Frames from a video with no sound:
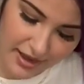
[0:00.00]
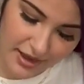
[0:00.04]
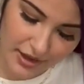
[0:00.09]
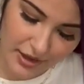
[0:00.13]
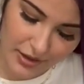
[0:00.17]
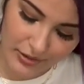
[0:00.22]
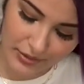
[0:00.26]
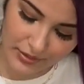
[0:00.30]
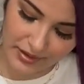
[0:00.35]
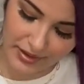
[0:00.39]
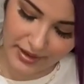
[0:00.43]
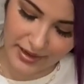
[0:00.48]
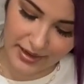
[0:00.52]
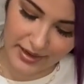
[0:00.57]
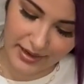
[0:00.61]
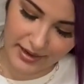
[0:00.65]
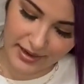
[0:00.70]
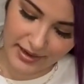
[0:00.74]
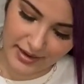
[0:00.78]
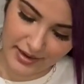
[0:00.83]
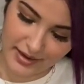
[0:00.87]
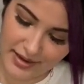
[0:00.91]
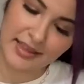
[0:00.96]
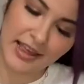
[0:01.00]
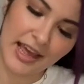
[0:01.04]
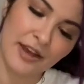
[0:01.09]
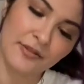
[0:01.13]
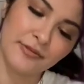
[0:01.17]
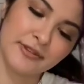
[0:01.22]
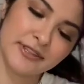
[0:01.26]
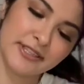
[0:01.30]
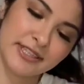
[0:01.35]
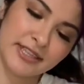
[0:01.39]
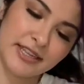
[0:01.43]
Okay, that
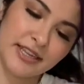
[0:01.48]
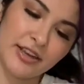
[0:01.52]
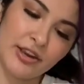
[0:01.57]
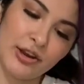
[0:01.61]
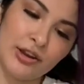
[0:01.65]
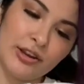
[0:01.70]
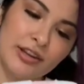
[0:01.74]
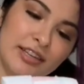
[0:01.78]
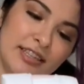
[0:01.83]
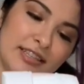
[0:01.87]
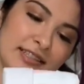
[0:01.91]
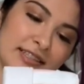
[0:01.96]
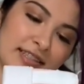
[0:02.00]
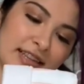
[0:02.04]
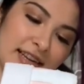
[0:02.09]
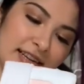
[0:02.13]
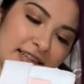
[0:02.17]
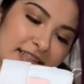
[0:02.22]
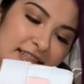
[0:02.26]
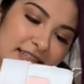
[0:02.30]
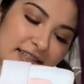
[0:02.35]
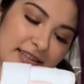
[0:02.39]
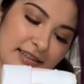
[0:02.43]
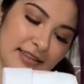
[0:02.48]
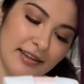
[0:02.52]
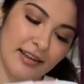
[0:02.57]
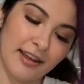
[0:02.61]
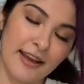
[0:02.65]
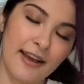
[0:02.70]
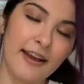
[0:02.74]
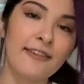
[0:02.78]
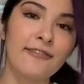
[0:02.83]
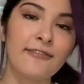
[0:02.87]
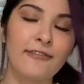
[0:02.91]
was the hardest section
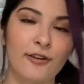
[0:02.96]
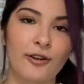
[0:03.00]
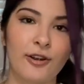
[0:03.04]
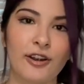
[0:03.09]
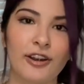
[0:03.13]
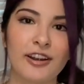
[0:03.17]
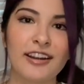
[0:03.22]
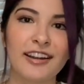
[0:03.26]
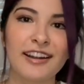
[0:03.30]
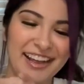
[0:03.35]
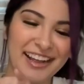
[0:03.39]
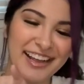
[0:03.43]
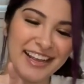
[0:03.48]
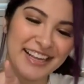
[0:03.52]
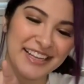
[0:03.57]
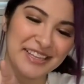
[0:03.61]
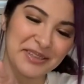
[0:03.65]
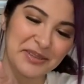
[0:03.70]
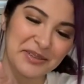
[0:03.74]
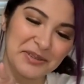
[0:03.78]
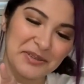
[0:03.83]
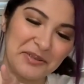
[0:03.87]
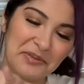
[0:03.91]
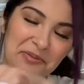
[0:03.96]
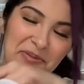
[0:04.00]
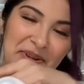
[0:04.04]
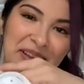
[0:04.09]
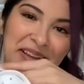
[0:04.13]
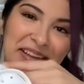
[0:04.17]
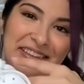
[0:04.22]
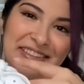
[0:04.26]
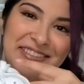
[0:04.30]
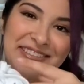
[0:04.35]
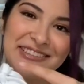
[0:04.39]
ever. It's
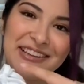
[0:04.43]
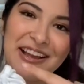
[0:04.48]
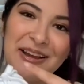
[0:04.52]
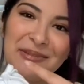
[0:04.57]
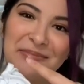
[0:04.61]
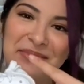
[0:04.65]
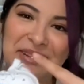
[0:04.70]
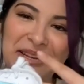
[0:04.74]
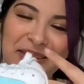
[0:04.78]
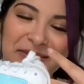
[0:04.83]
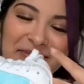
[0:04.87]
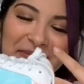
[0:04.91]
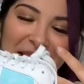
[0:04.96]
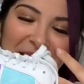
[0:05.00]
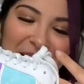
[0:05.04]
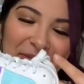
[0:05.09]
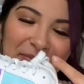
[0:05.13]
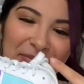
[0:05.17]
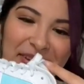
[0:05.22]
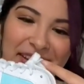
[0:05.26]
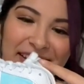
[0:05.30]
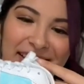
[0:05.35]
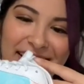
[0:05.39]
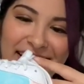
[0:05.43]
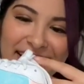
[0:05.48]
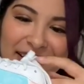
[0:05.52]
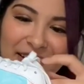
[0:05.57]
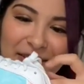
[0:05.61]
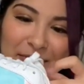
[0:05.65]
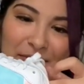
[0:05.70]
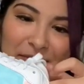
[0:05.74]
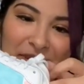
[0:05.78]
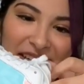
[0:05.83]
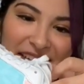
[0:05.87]
really sloppy in my
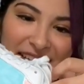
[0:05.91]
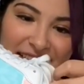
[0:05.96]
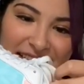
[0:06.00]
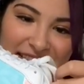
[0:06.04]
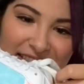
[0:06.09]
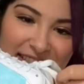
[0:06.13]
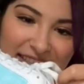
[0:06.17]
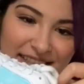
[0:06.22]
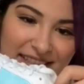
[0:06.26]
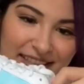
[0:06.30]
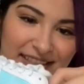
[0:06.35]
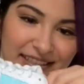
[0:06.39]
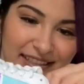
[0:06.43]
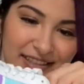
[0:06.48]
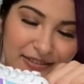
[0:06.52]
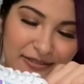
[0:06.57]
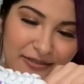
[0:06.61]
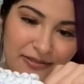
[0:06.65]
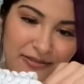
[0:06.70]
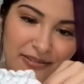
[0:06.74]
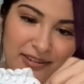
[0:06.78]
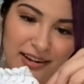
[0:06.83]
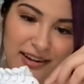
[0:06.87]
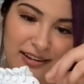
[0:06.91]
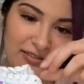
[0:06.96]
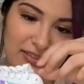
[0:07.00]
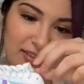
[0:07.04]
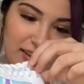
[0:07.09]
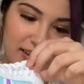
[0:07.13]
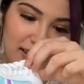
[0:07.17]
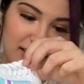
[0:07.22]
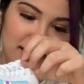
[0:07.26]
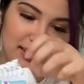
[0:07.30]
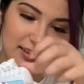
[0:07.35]
opinion, but
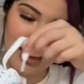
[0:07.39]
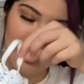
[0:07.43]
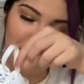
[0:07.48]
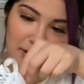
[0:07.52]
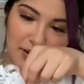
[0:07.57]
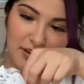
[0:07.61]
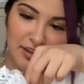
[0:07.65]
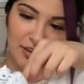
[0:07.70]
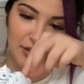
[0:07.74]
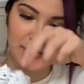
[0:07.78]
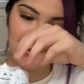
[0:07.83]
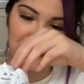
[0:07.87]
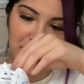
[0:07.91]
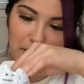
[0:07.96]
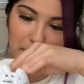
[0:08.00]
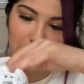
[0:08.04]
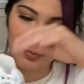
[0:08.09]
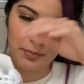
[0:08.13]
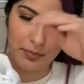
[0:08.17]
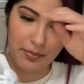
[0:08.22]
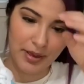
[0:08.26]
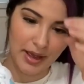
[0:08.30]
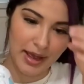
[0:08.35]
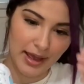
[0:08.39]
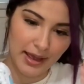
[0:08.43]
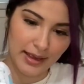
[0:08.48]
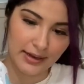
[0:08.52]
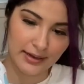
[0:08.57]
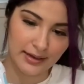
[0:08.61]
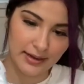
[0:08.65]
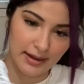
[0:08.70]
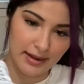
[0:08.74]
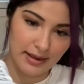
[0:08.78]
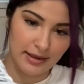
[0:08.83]
whatever. I'm gonna do the back
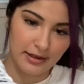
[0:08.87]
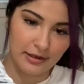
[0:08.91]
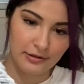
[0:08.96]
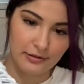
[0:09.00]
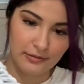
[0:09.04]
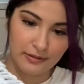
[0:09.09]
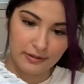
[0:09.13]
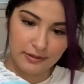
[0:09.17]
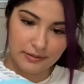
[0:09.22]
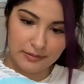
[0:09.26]
now.